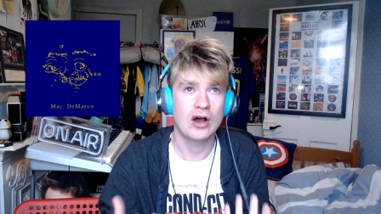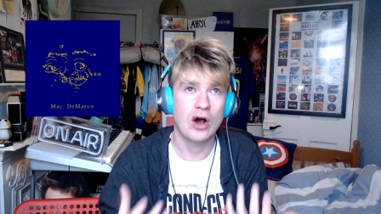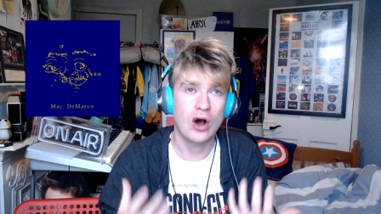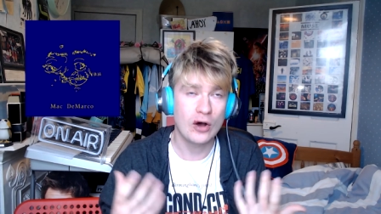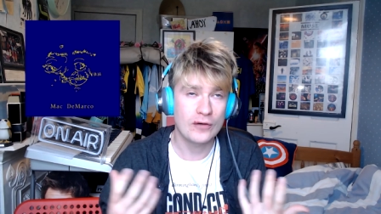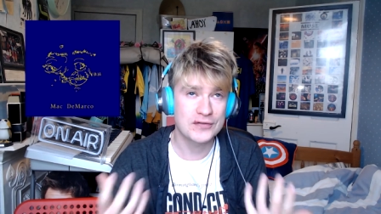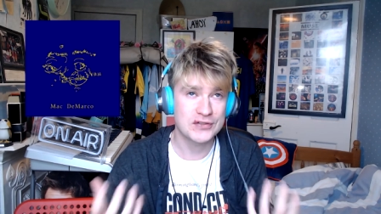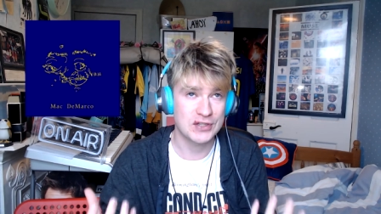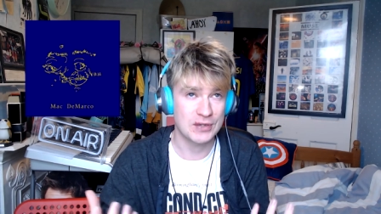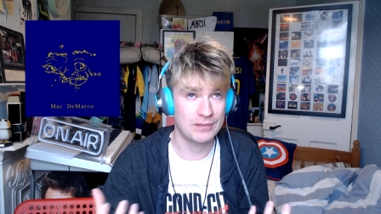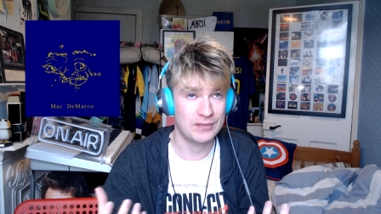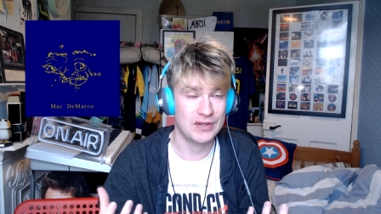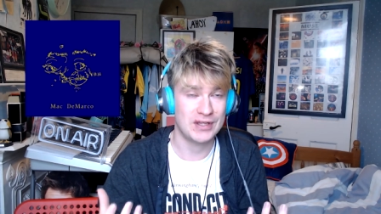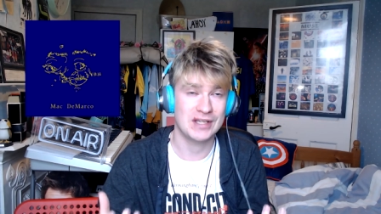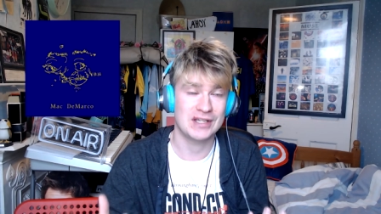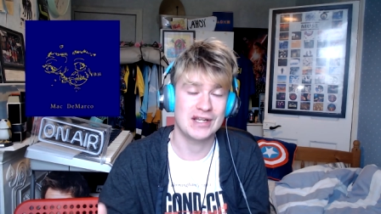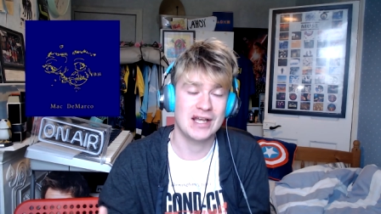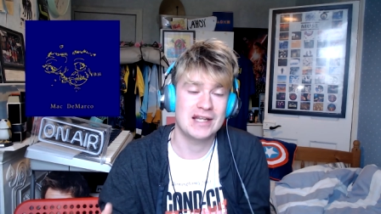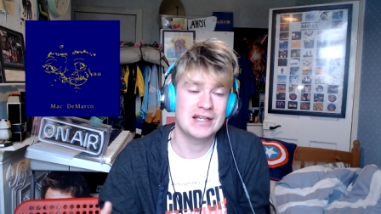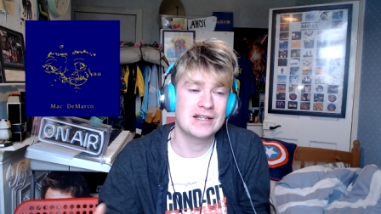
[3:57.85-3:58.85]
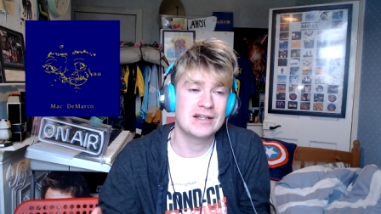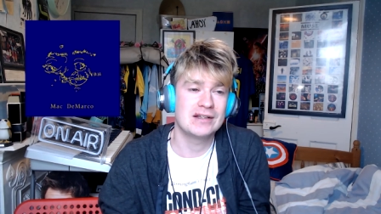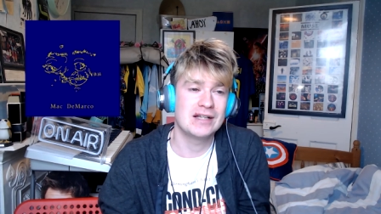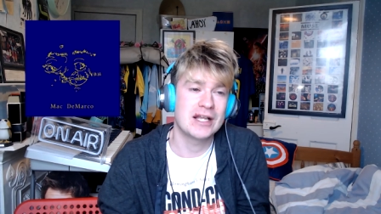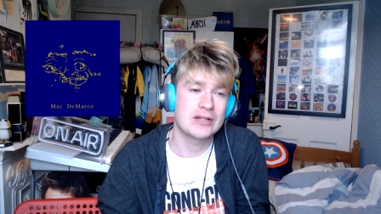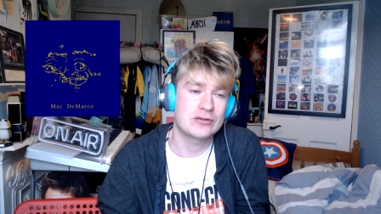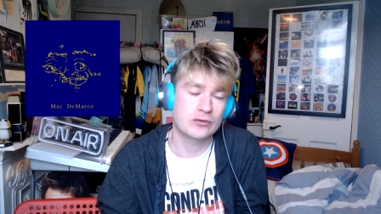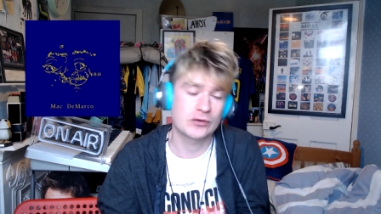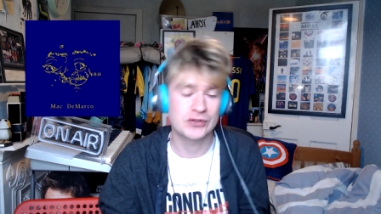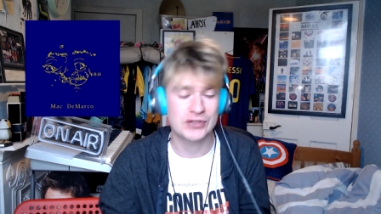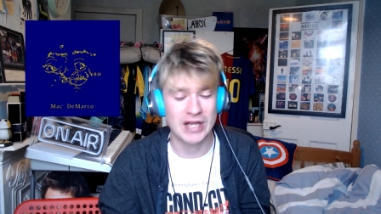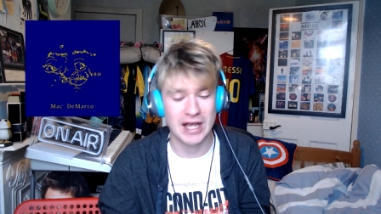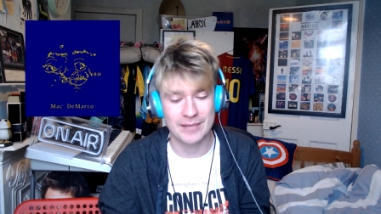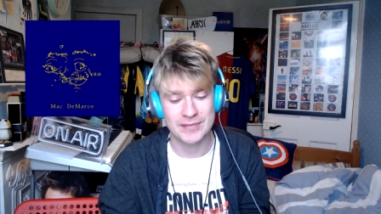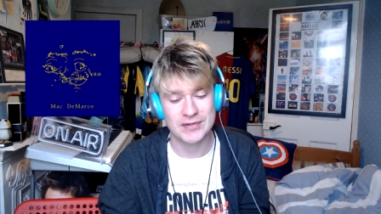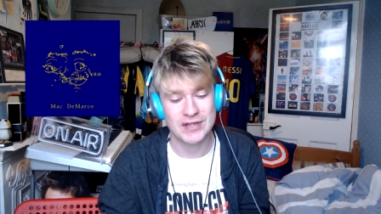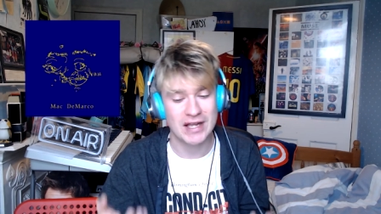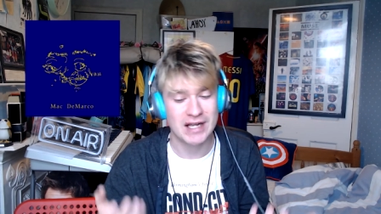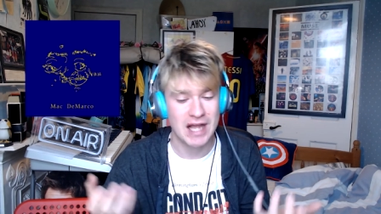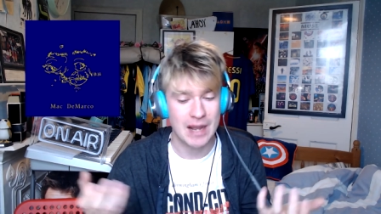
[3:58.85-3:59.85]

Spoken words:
of something in literal terms, like I'm